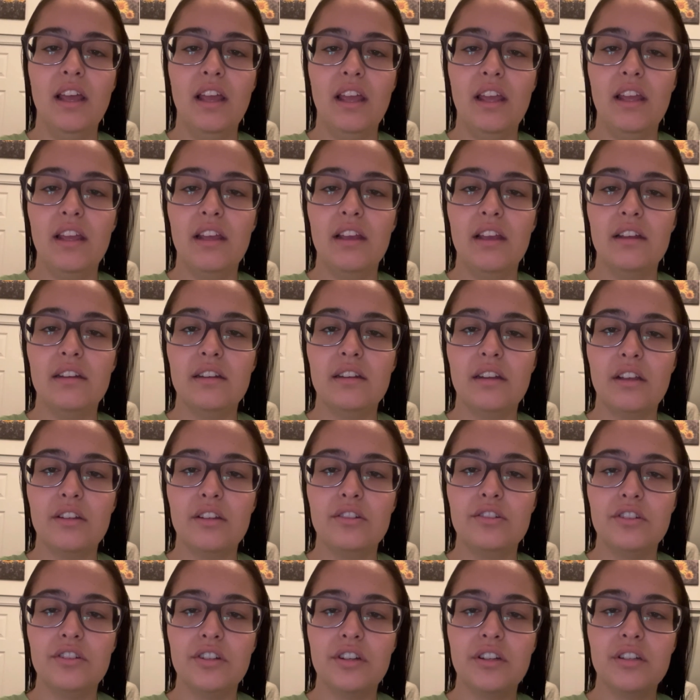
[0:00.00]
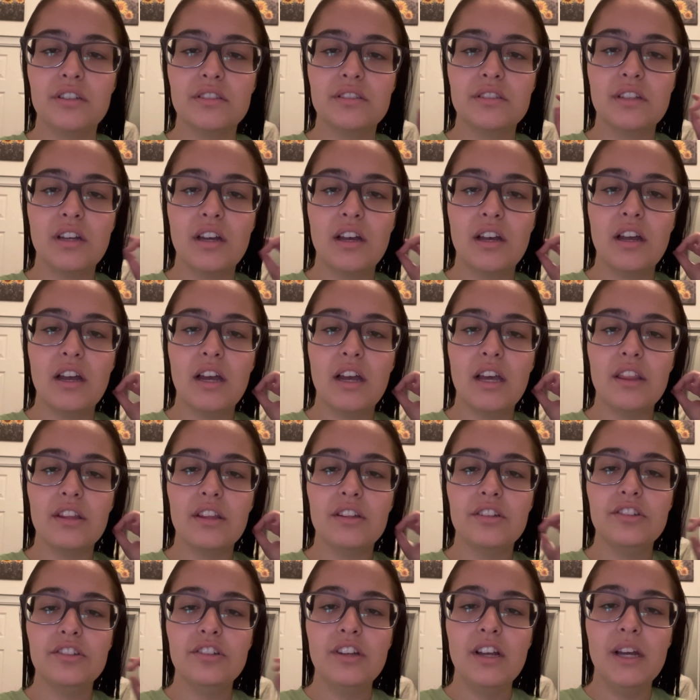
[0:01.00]
and I just got out of
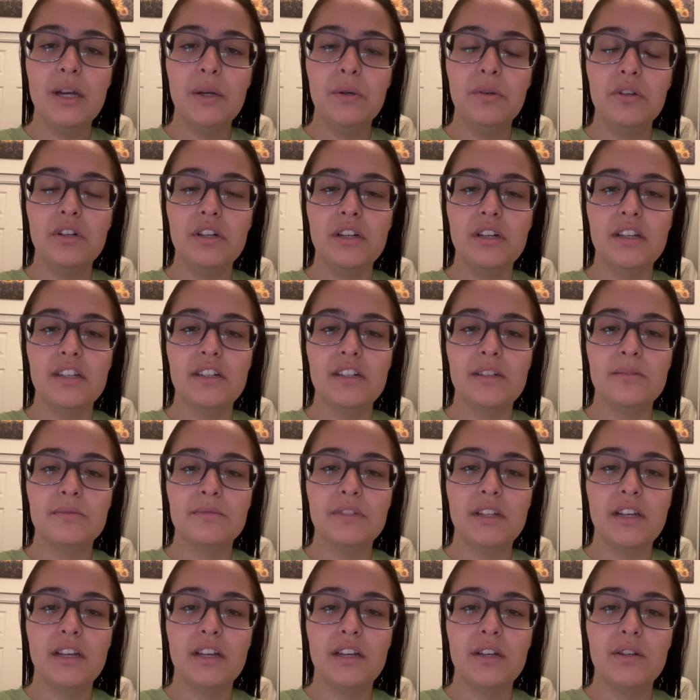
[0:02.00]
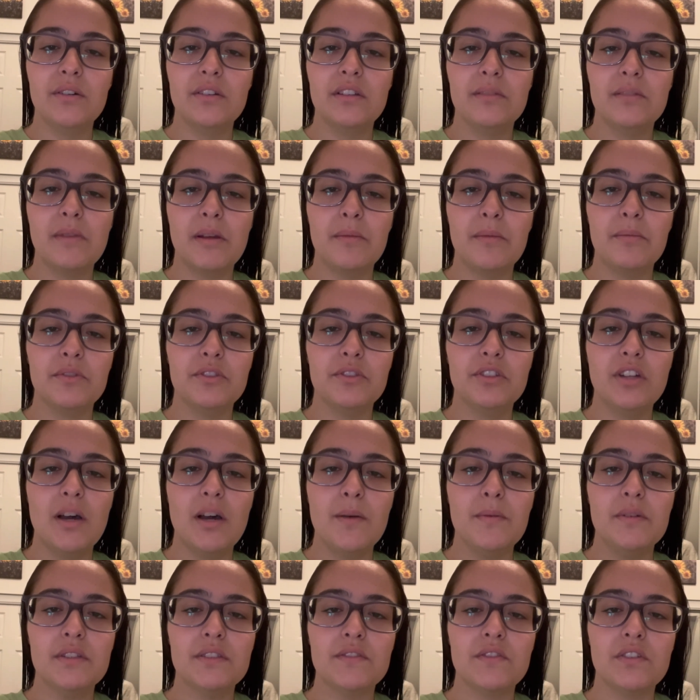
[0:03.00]
the shower, and I'm now in my
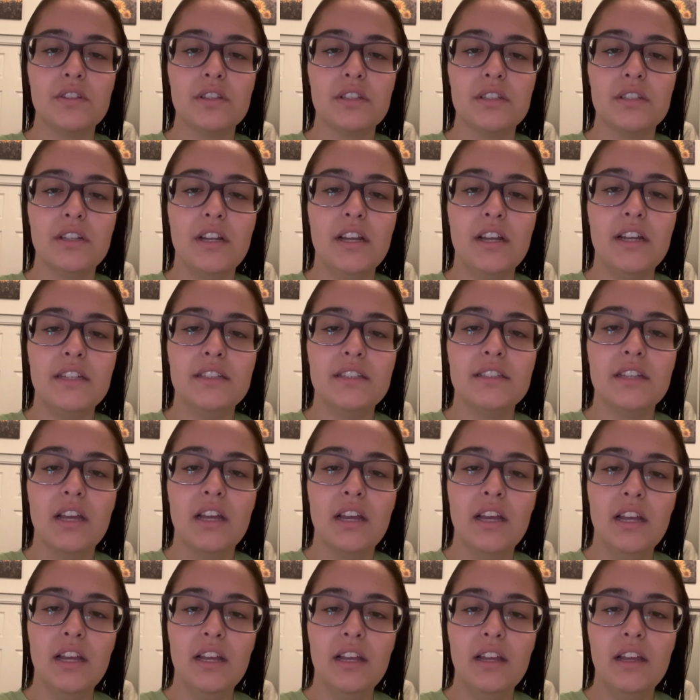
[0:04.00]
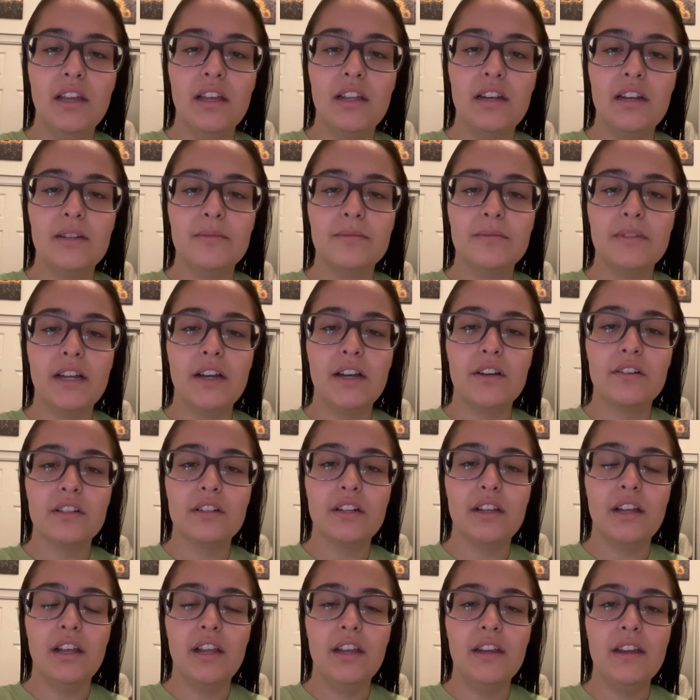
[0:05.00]
pajamas for the night, and I'm now
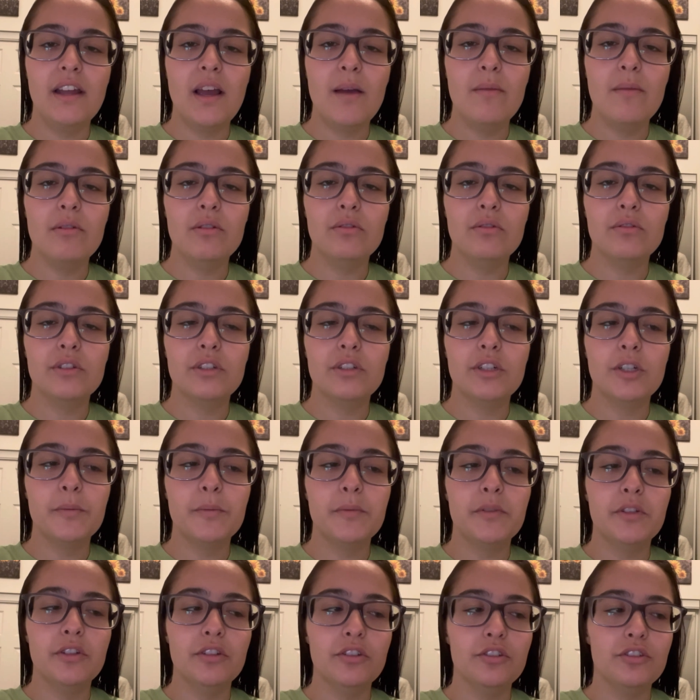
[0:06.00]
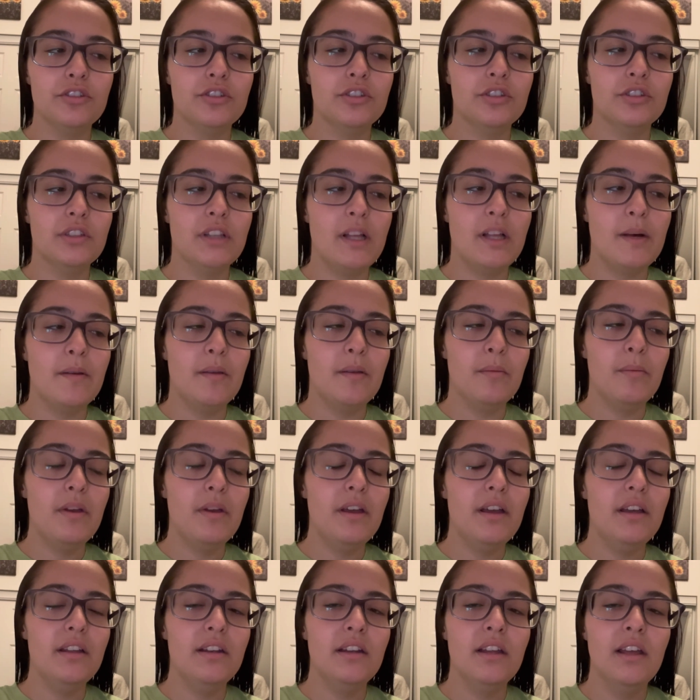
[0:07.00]
gonna hang out in my room and just chill on my
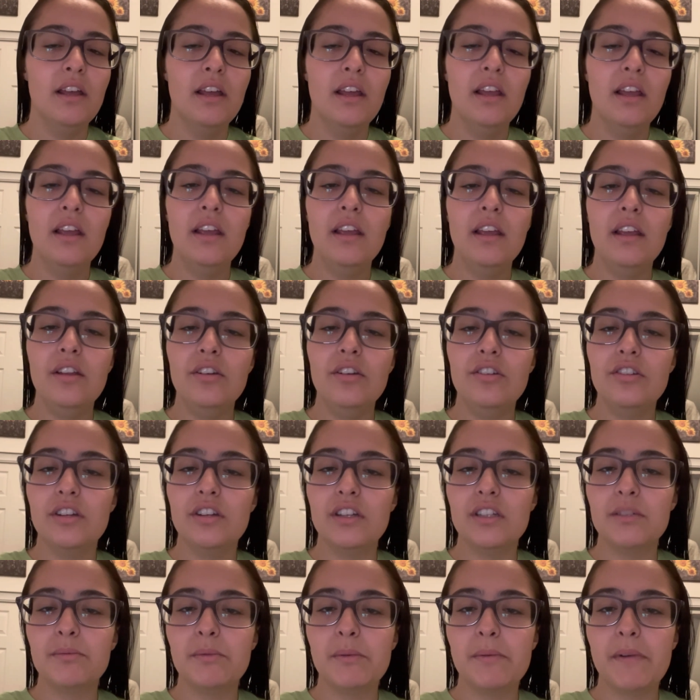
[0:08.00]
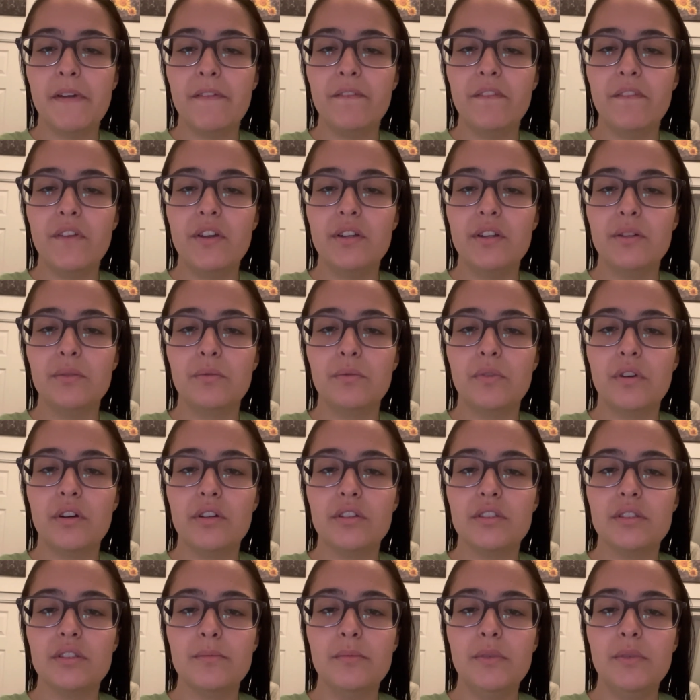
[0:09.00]
bed and just be my phone and
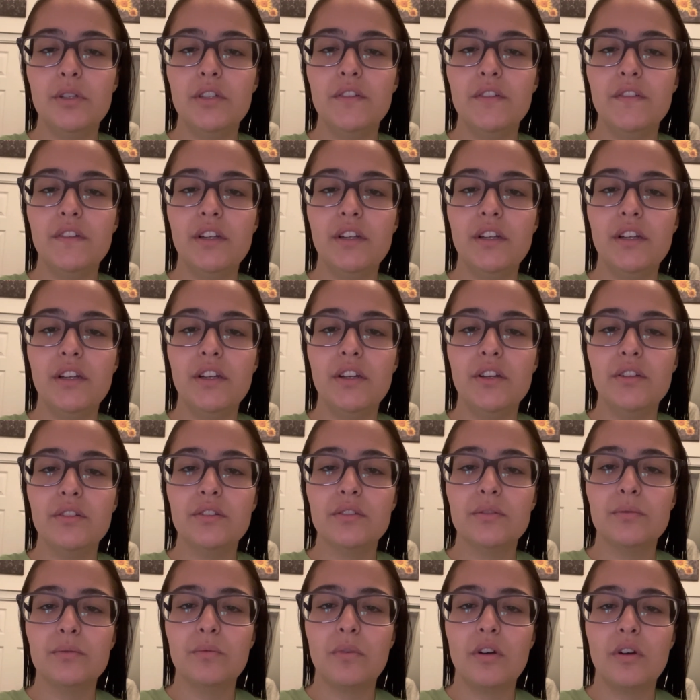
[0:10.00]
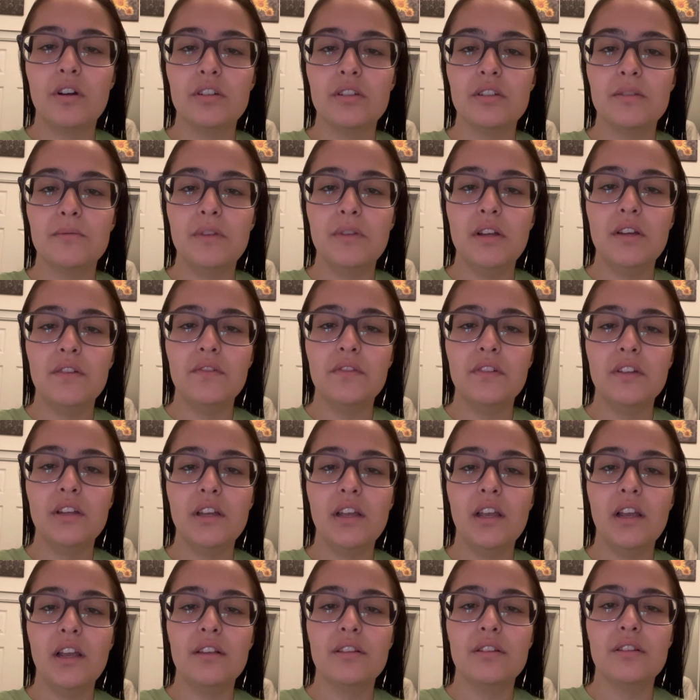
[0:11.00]
watch some YouTube videos and watch some
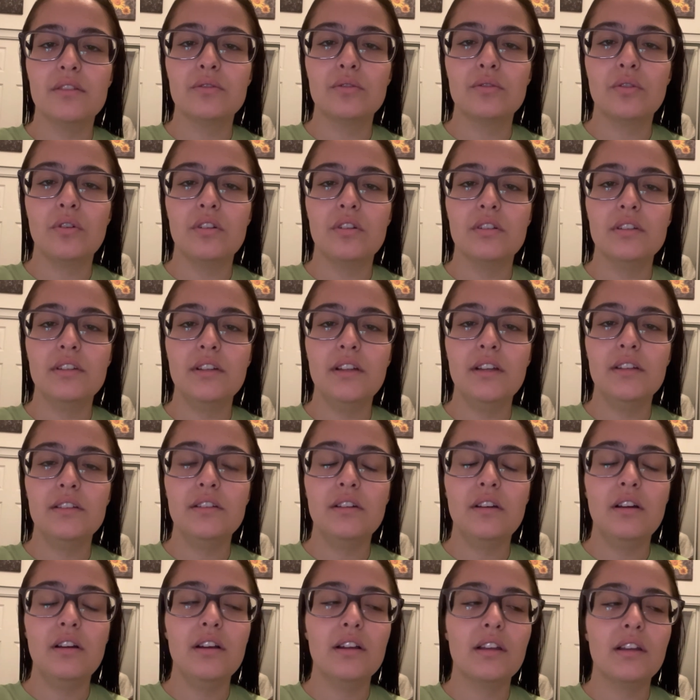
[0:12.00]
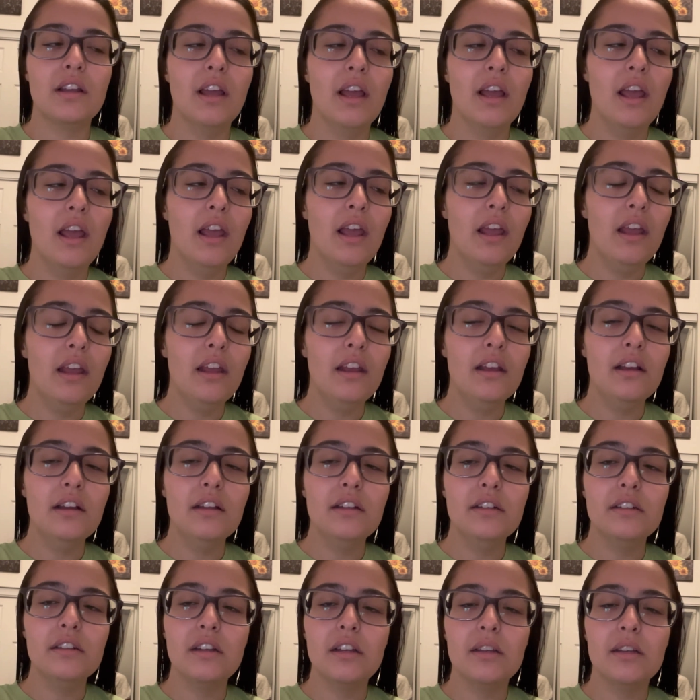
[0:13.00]
Netflix and scroll on TikTok,
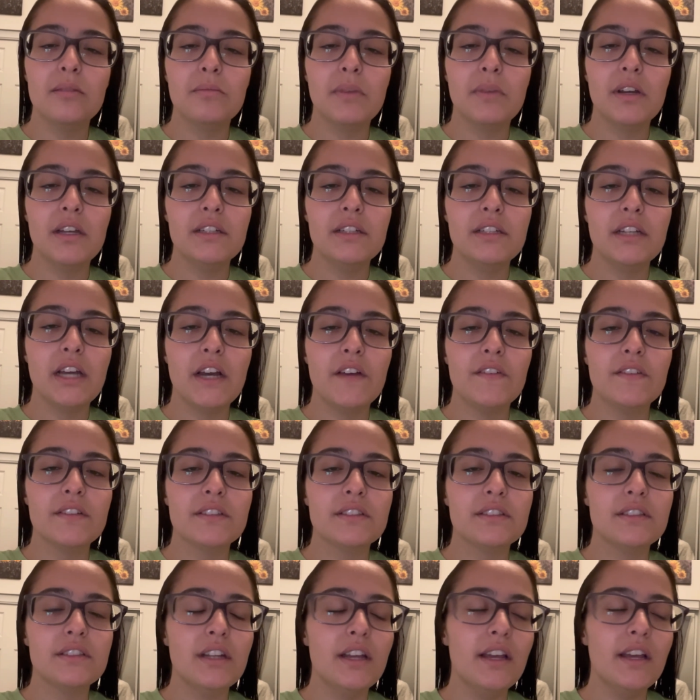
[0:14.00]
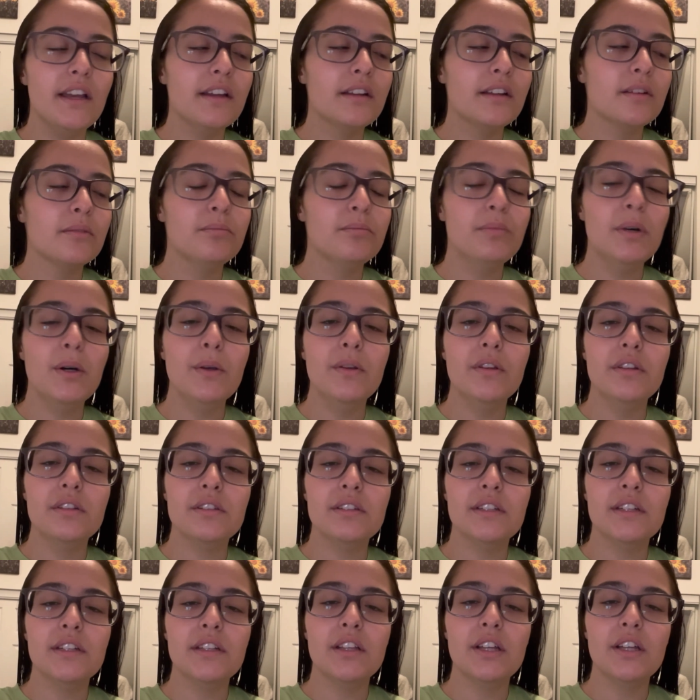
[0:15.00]
and I might have a snack, but you
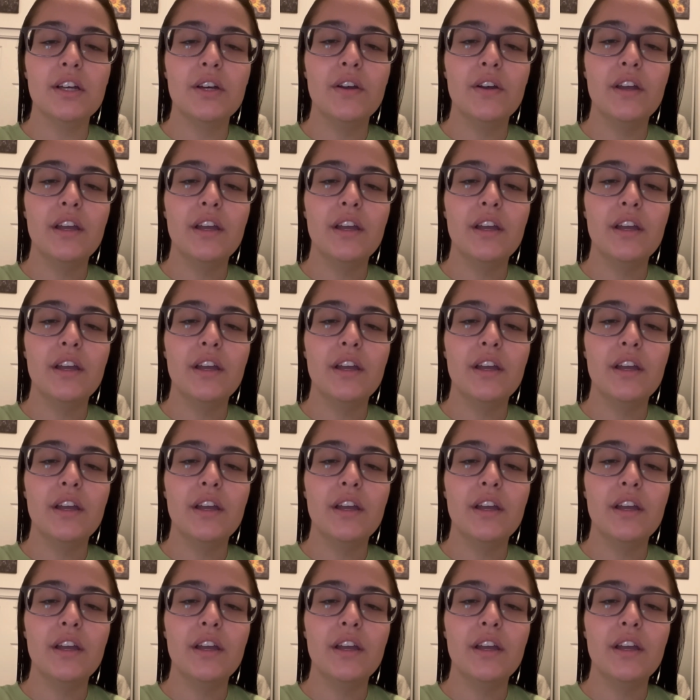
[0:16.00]
see though.